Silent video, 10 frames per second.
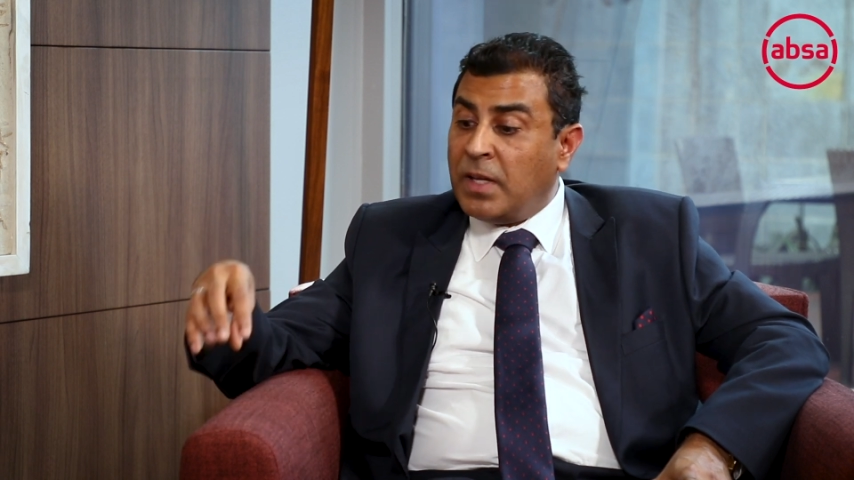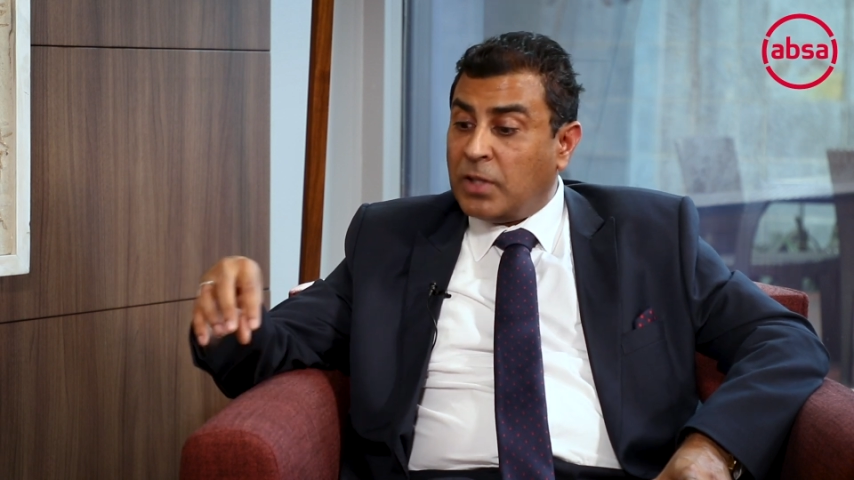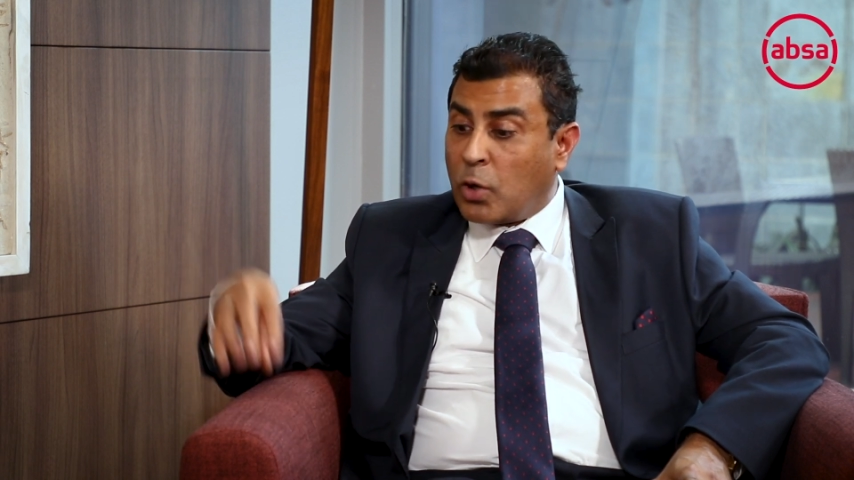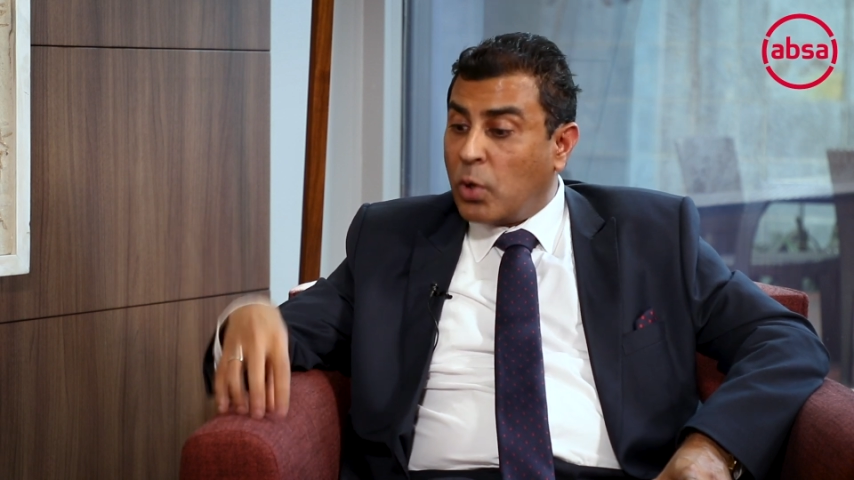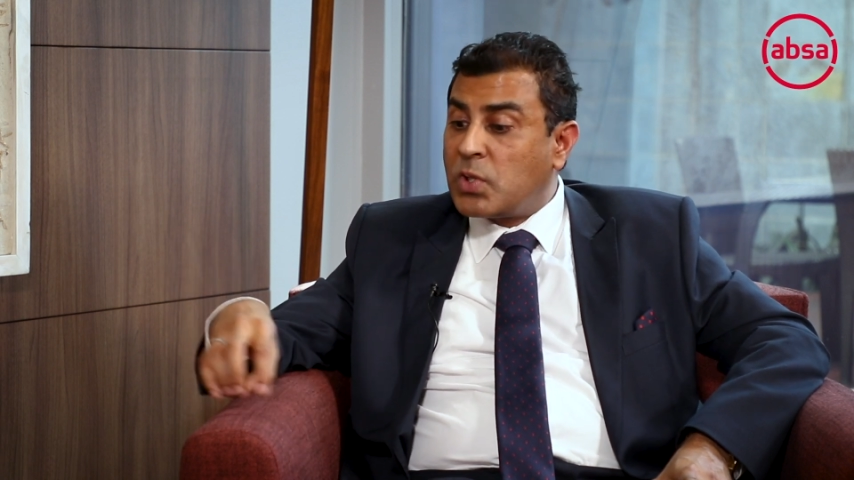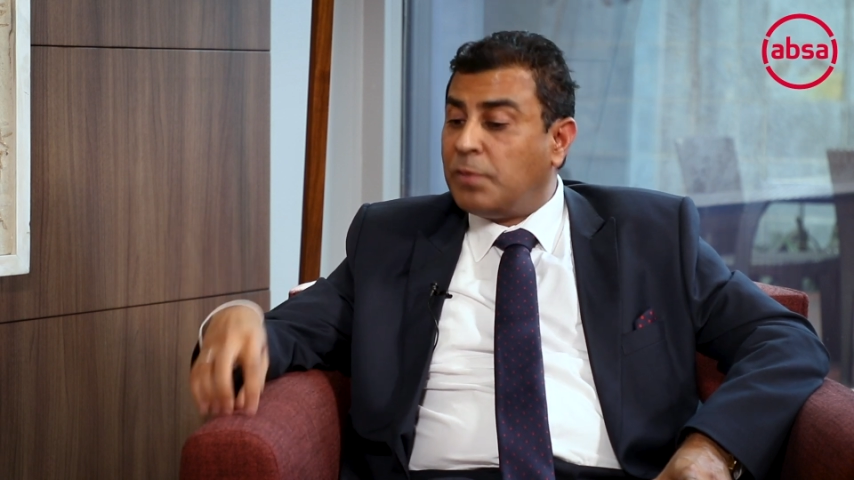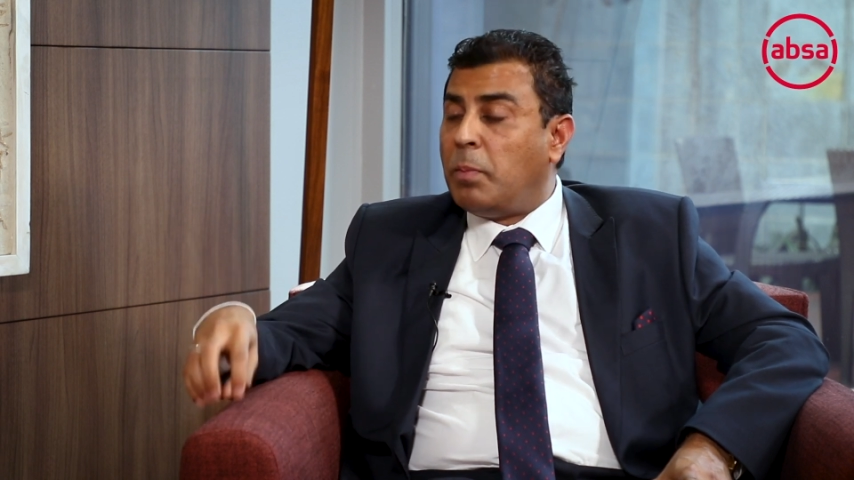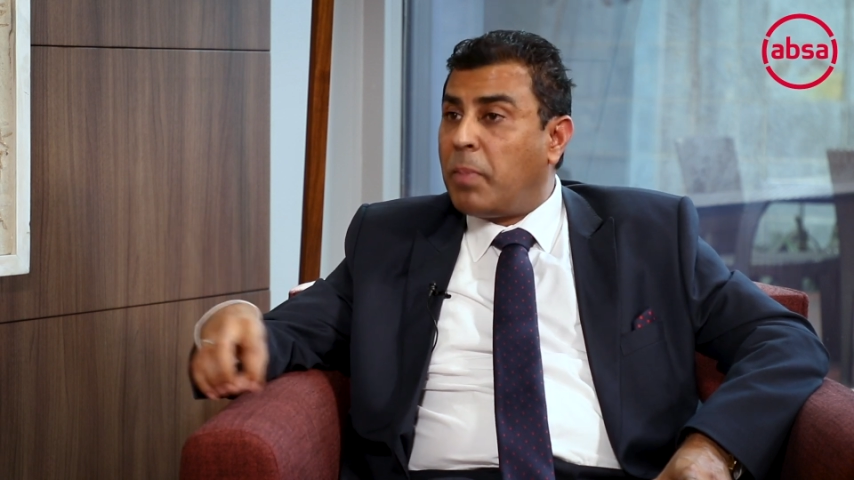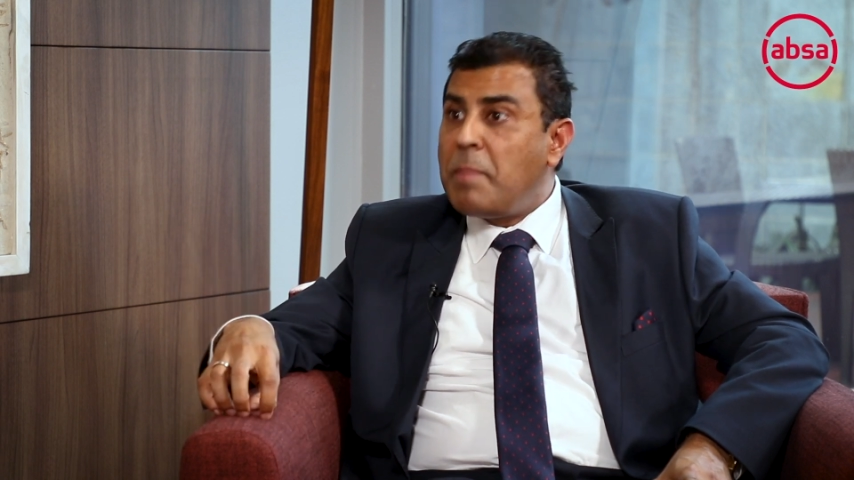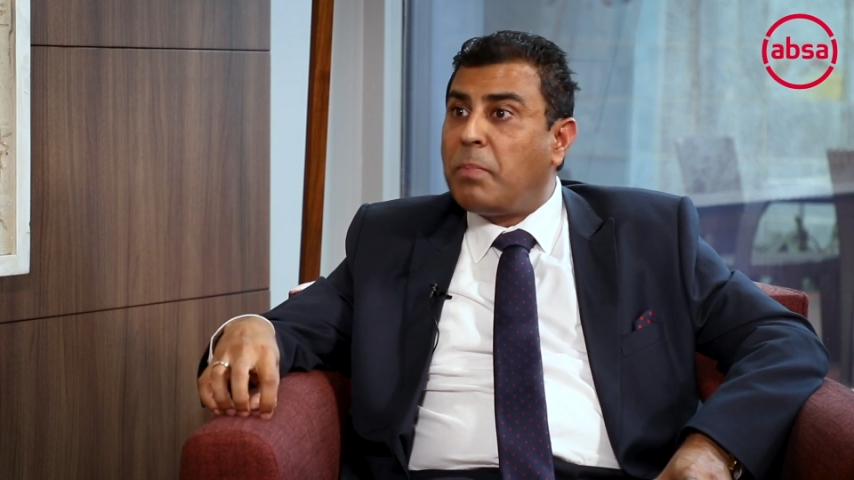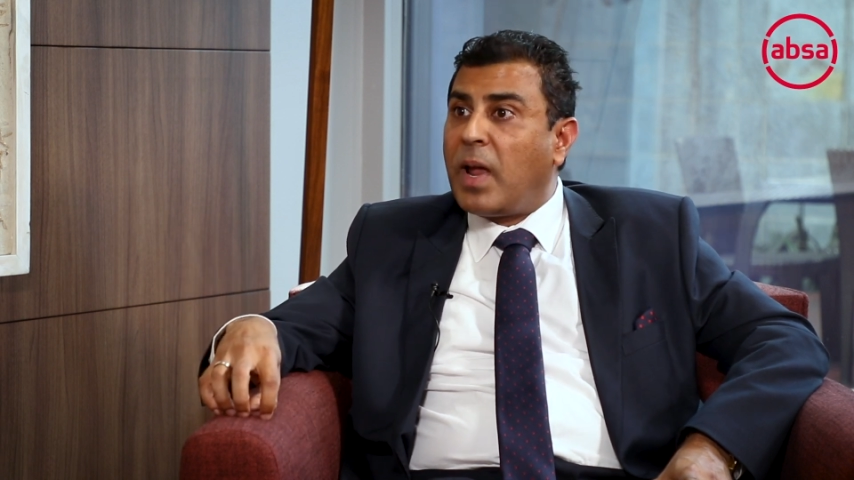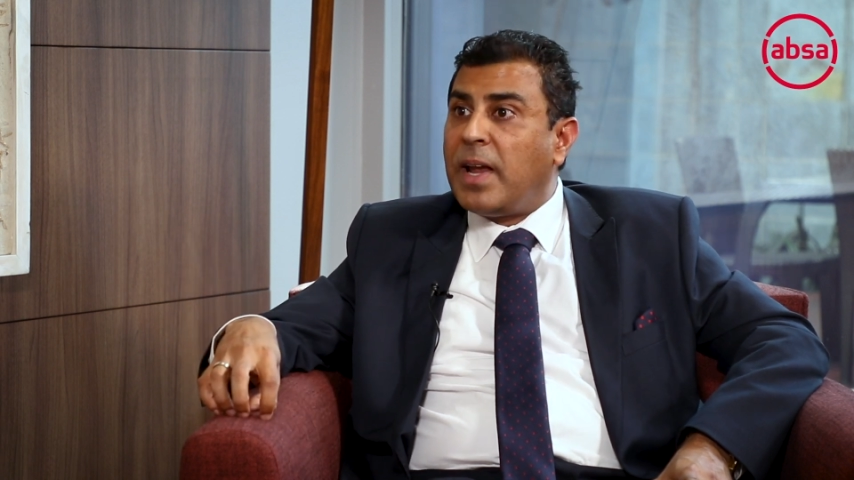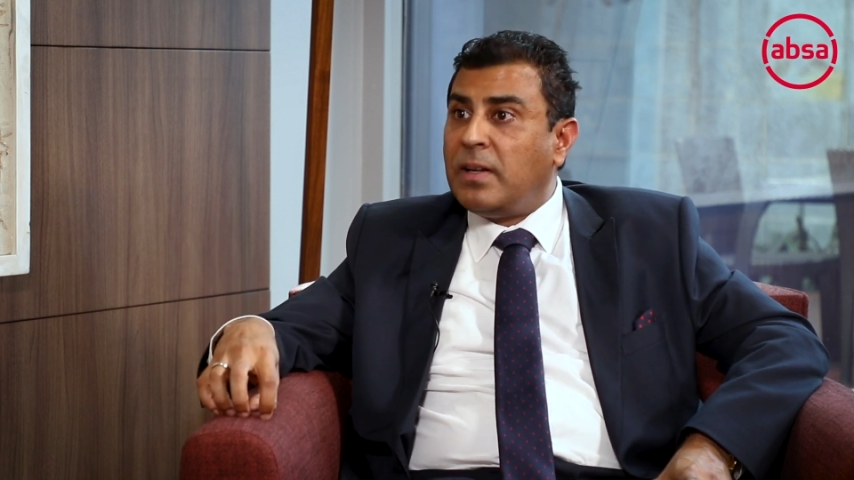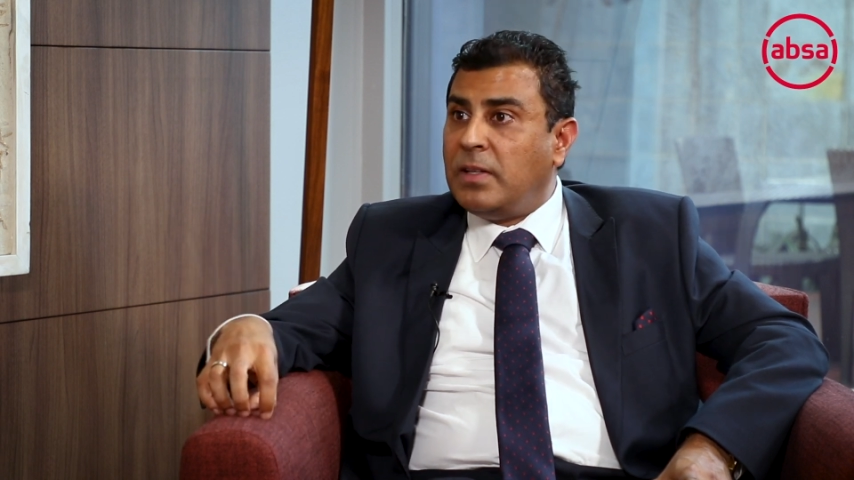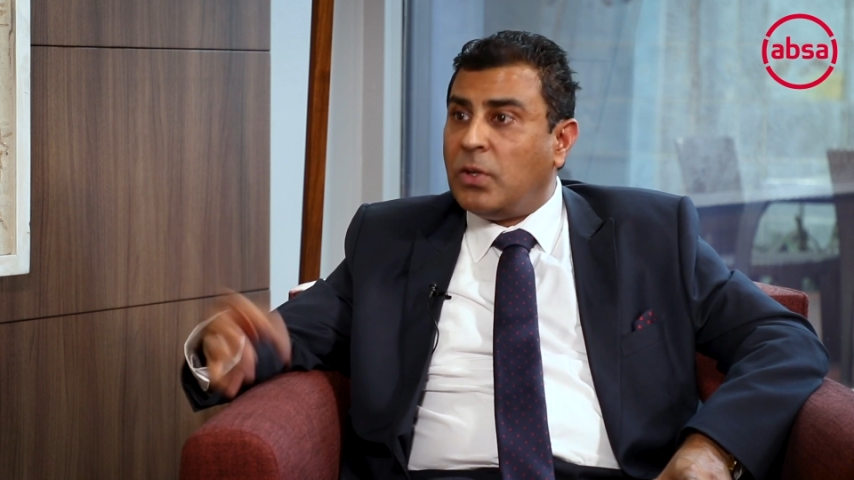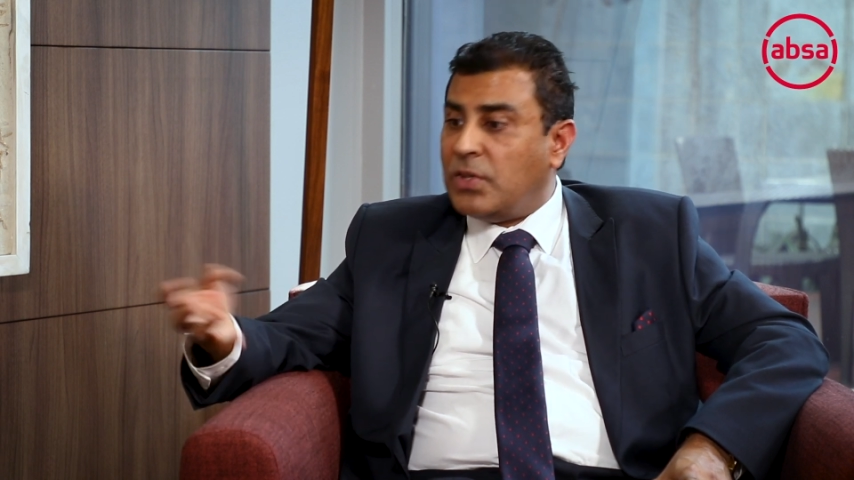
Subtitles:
the cost of a pipeline,